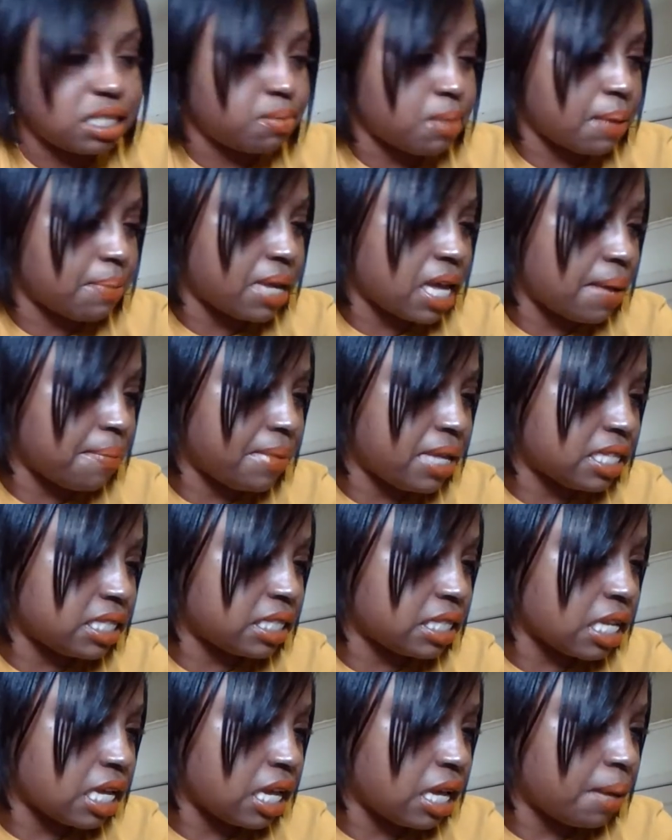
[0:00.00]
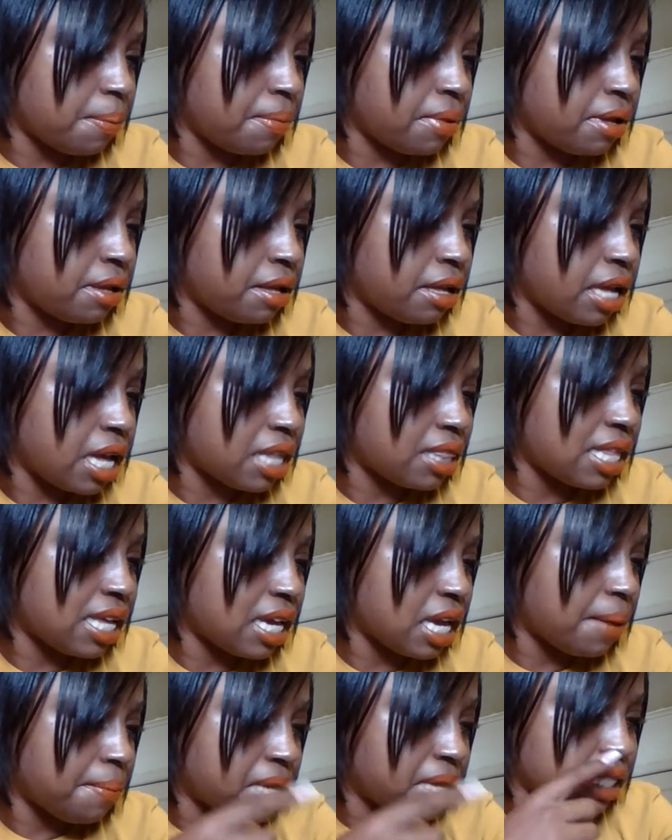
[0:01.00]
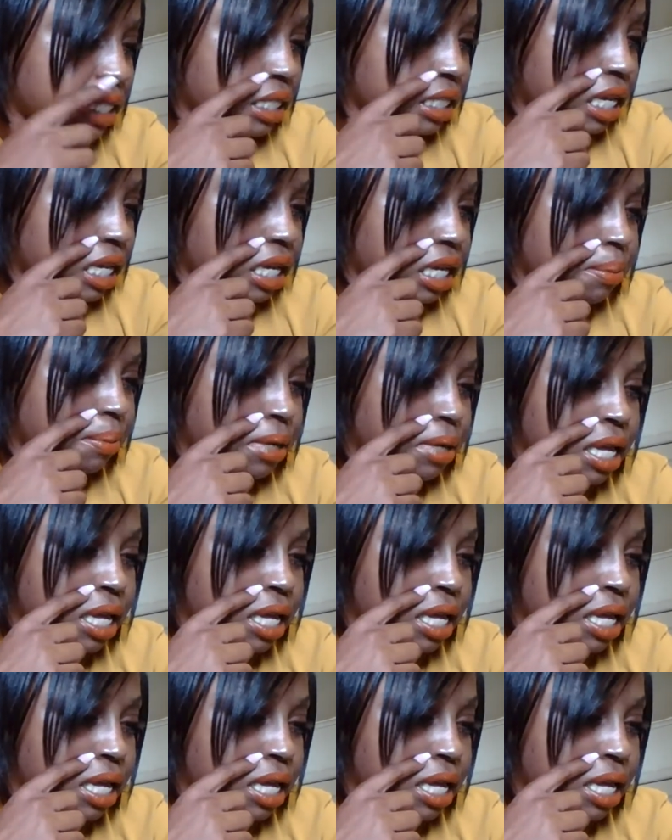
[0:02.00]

Maybe I messed up. I think I messed up.